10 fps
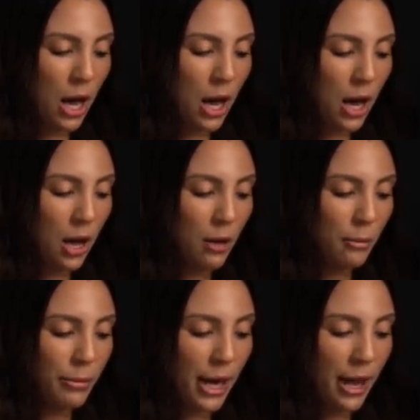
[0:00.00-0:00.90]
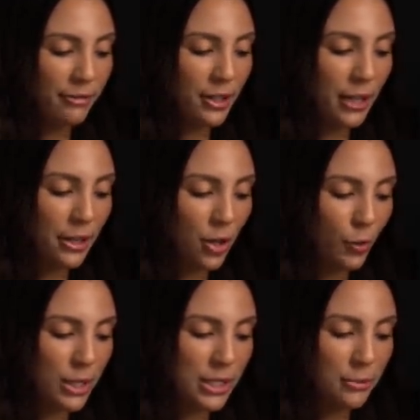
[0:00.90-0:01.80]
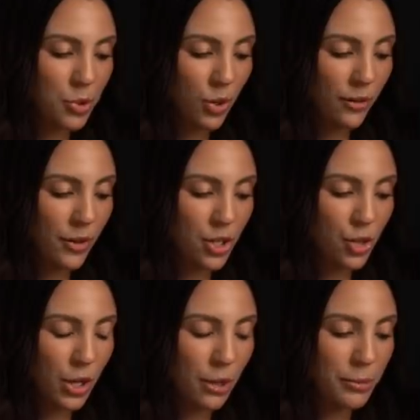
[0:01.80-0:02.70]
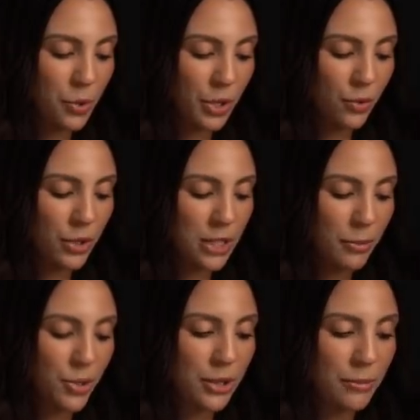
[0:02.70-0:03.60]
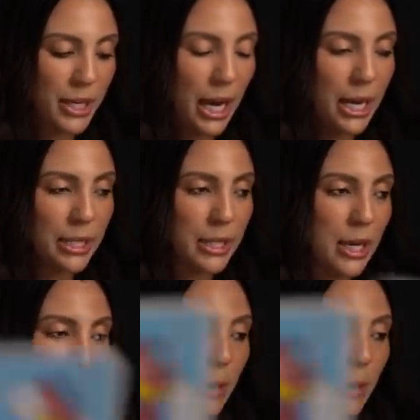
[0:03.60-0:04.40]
but I feel like there was some sort of issue here between you and this person because